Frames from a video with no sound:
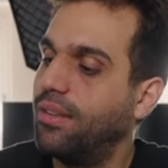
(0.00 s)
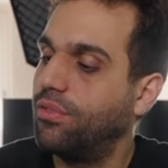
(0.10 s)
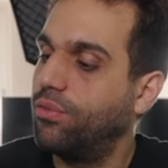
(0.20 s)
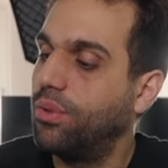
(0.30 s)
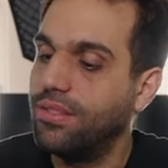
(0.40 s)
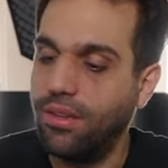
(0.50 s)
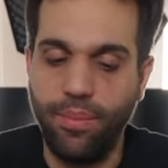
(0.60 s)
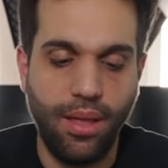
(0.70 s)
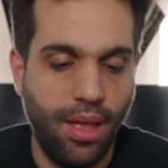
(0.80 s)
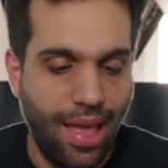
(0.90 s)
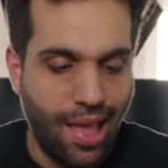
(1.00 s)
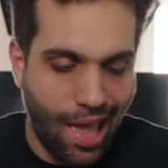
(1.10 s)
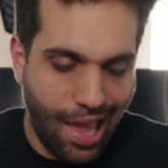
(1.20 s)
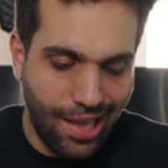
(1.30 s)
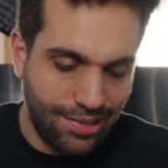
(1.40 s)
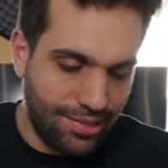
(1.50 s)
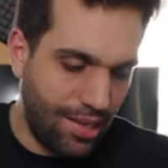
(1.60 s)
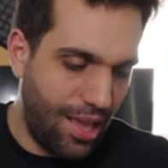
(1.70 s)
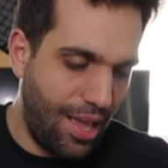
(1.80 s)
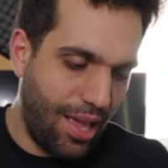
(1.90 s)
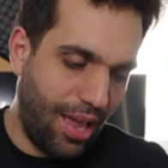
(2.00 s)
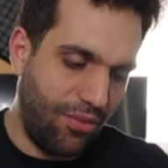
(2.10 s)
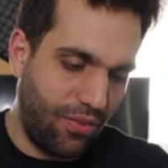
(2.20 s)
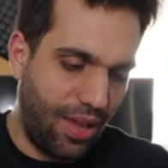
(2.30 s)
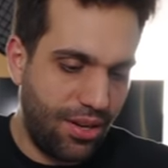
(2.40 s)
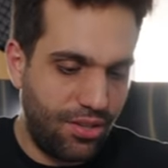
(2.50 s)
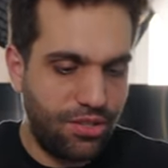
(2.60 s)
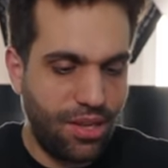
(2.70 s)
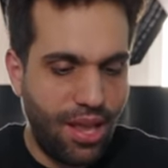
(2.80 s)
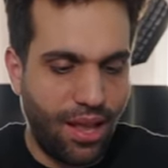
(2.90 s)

This frees up hands and fingers.